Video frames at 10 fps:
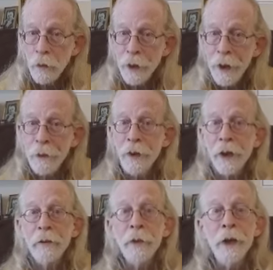what I
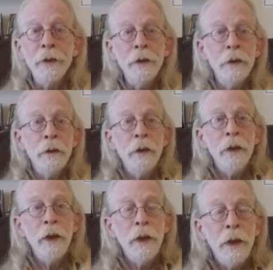recommend
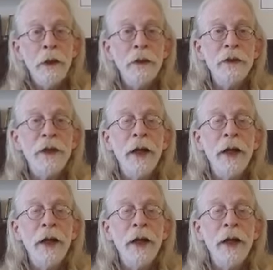is